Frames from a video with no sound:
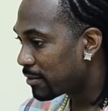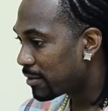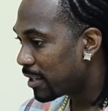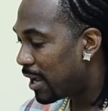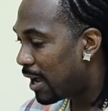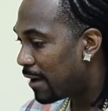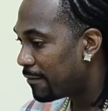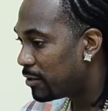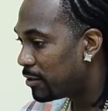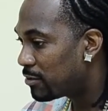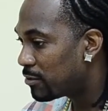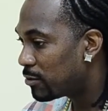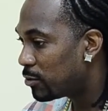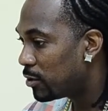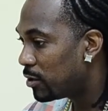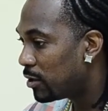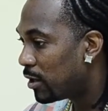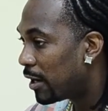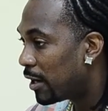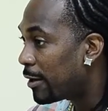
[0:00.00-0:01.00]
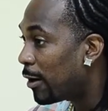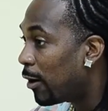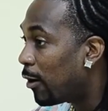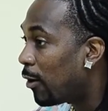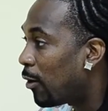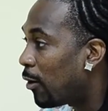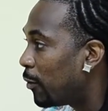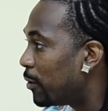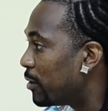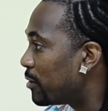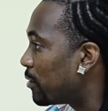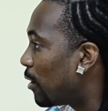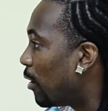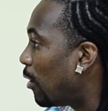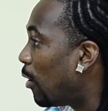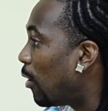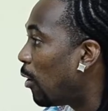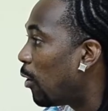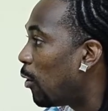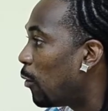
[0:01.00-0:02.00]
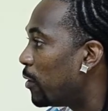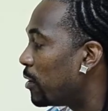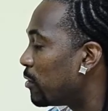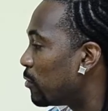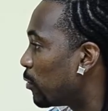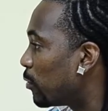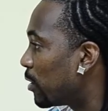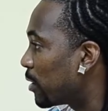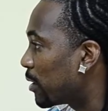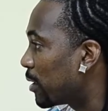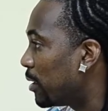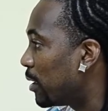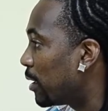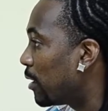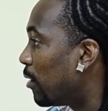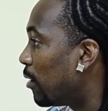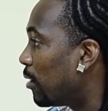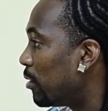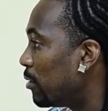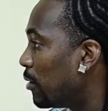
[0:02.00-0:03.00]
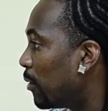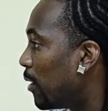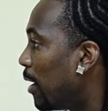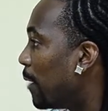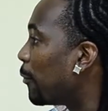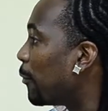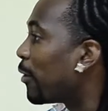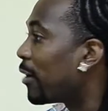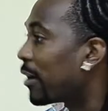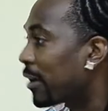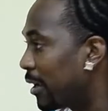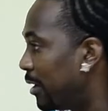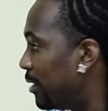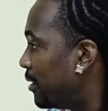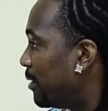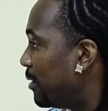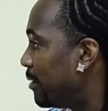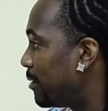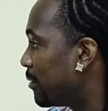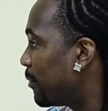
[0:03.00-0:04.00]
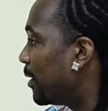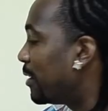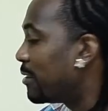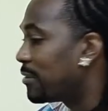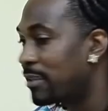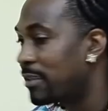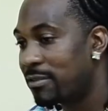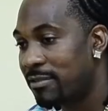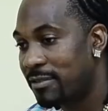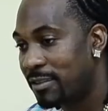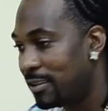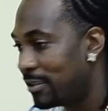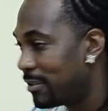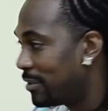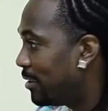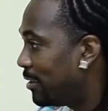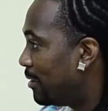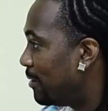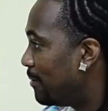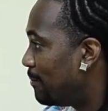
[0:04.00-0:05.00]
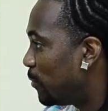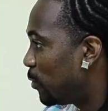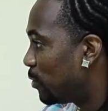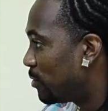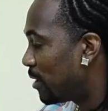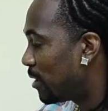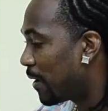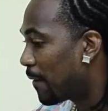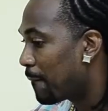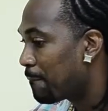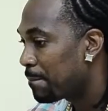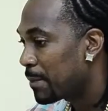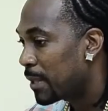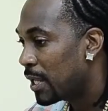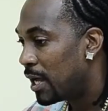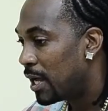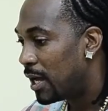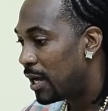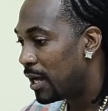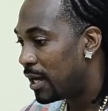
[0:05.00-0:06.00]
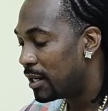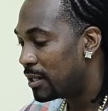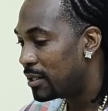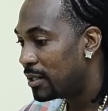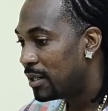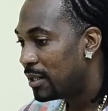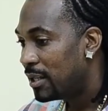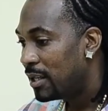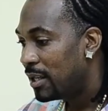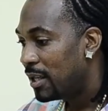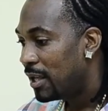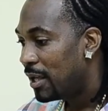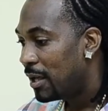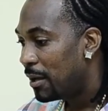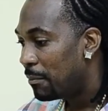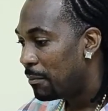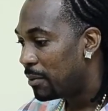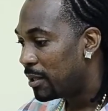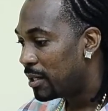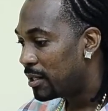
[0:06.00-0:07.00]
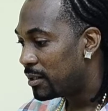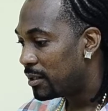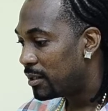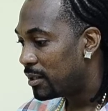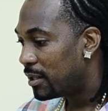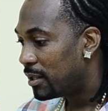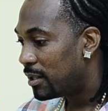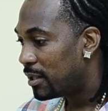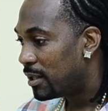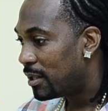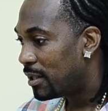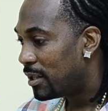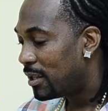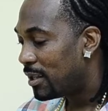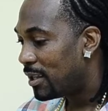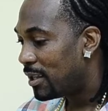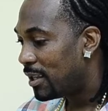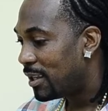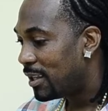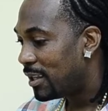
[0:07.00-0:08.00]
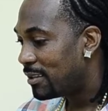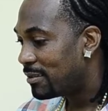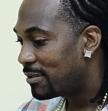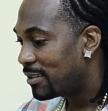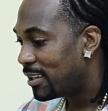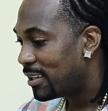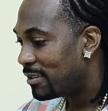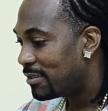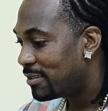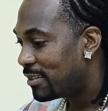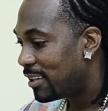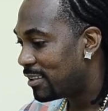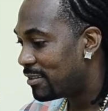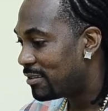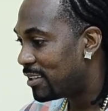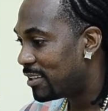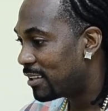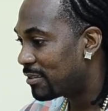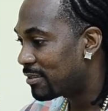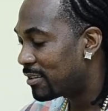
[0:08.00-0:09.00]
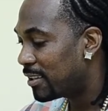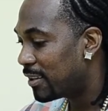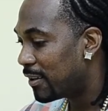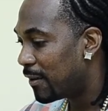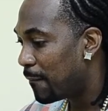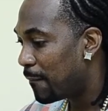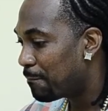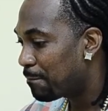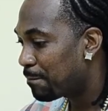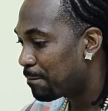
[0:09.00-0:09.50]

I have the studio, I always working. Like all now I'm working 2016 music, but it's just a